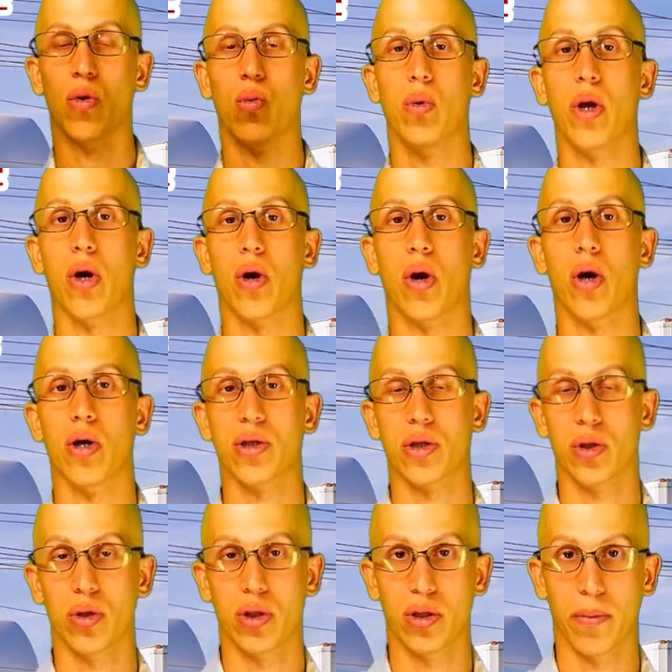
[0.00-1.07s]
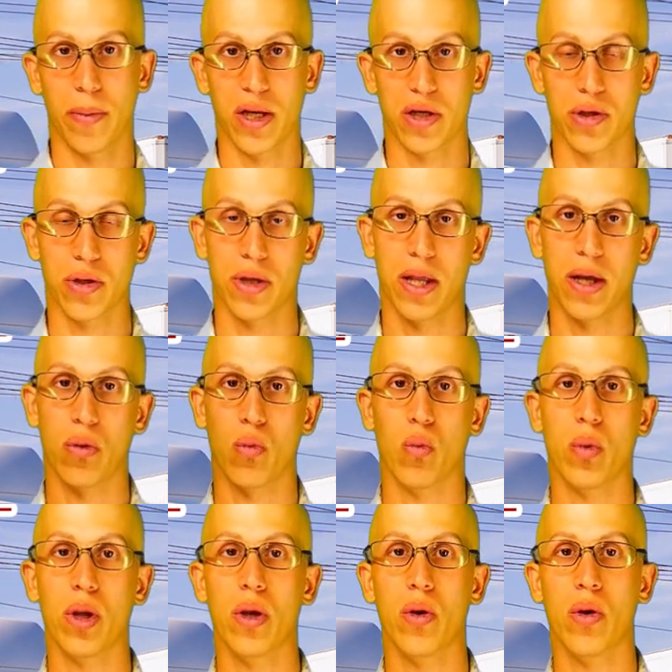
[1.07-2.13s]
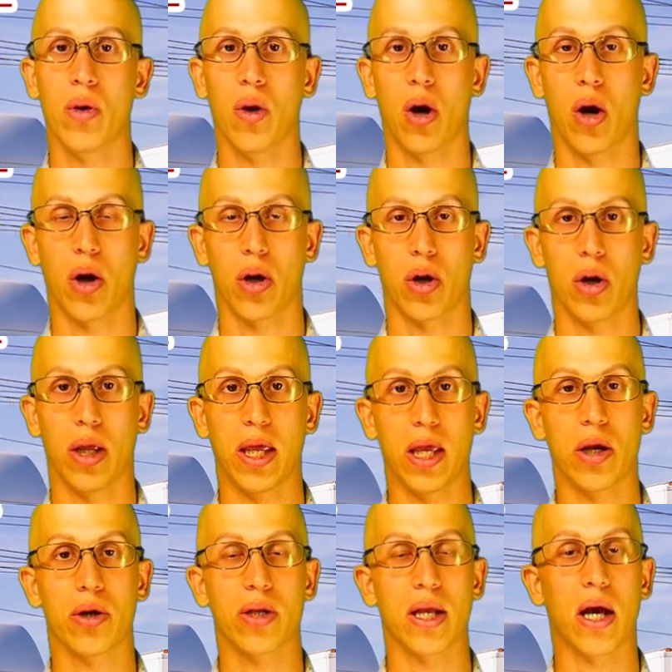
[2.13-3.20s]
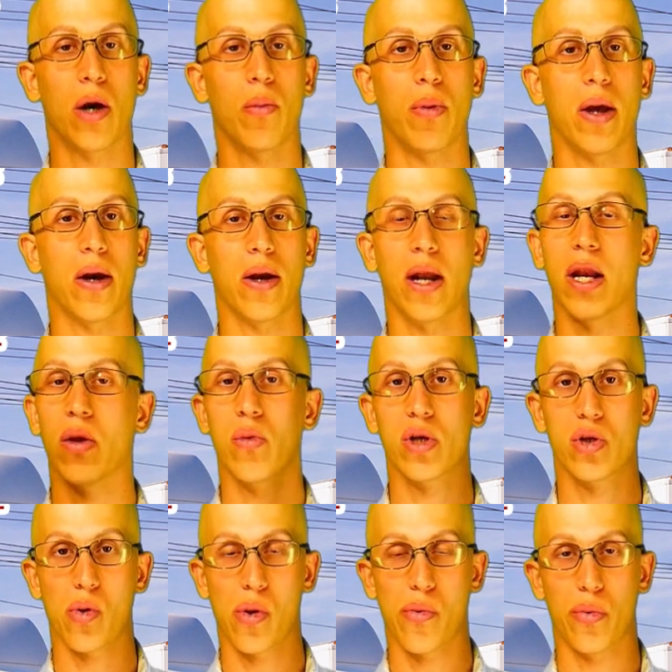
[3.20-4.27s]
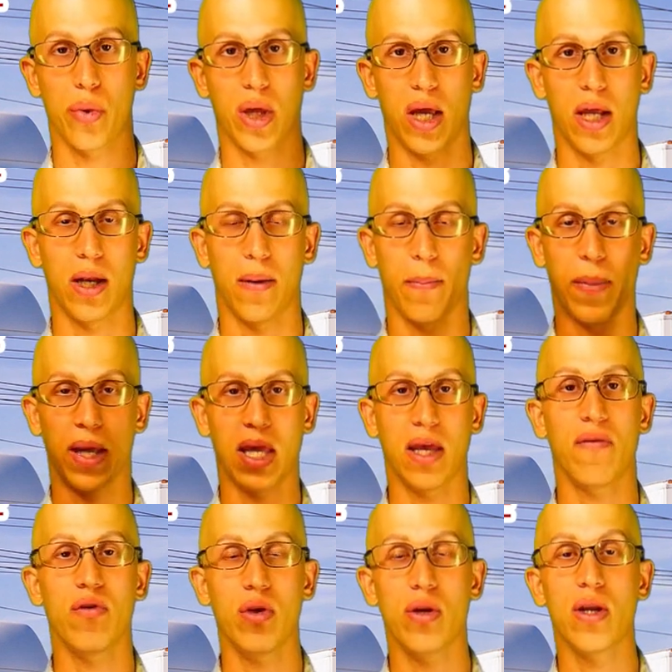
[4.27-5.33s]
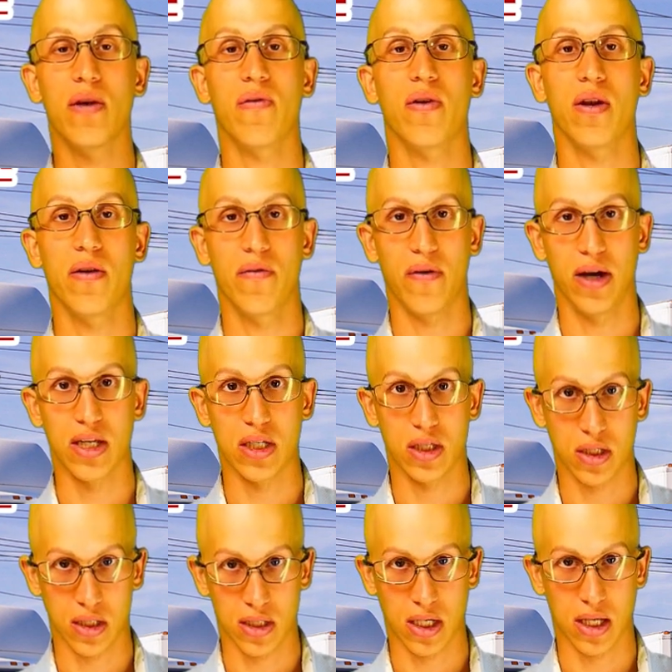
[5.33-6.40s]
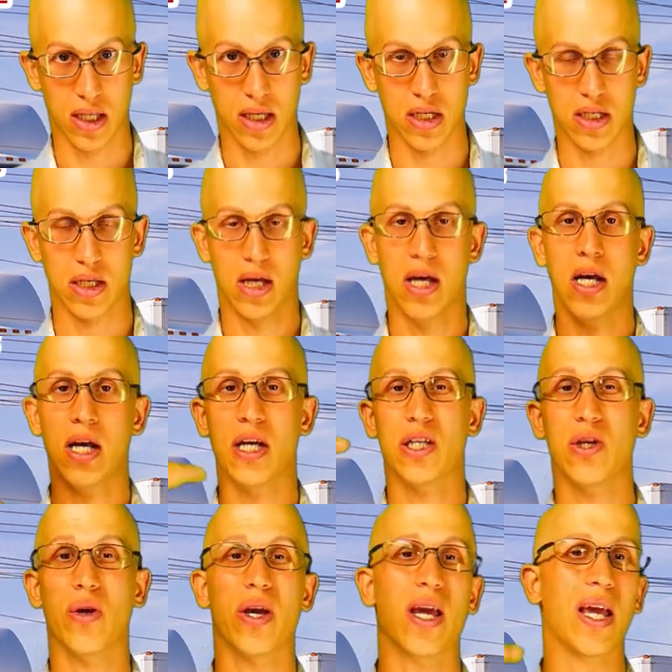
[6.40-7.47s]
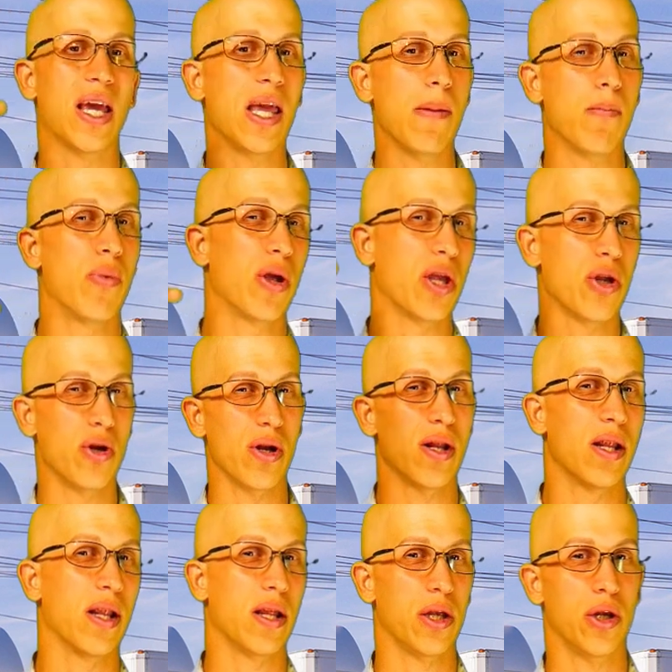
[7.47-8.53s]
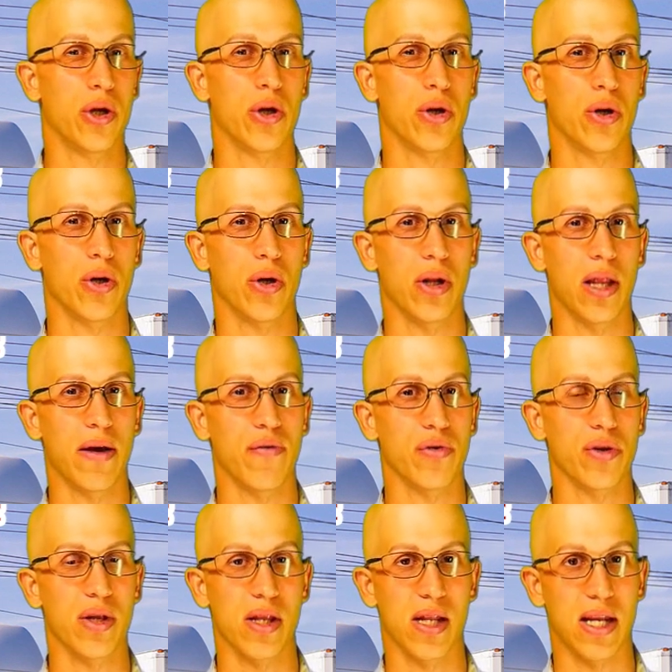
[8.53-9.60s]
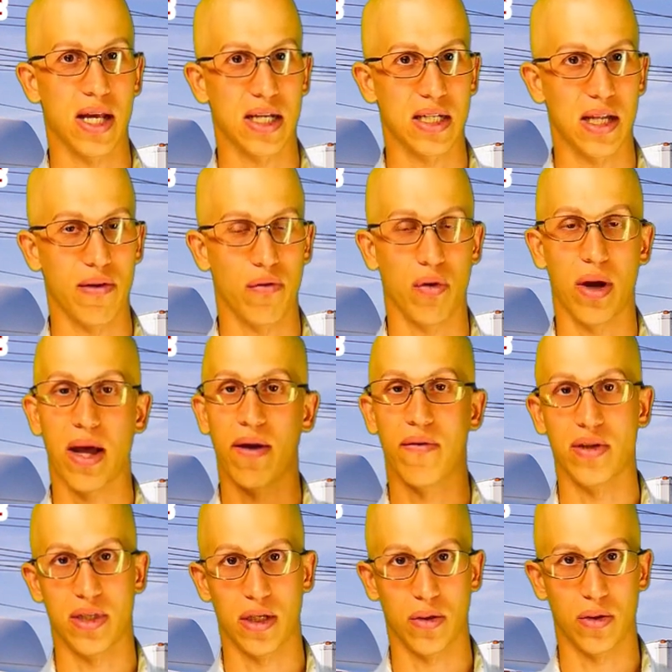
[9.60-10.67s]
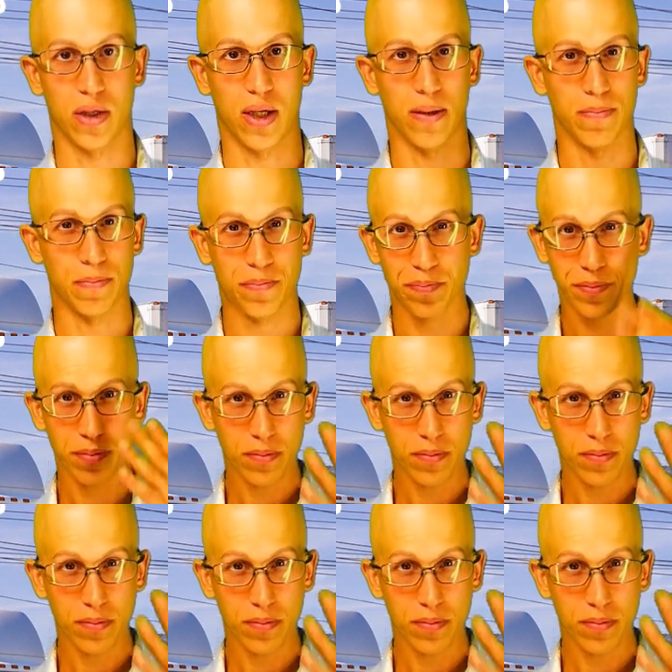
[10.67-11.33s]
So we are also going to make sure that we are here to help you out any which way that we can by giving you different advice just like this so you can keep bringing your level to the next level every single time.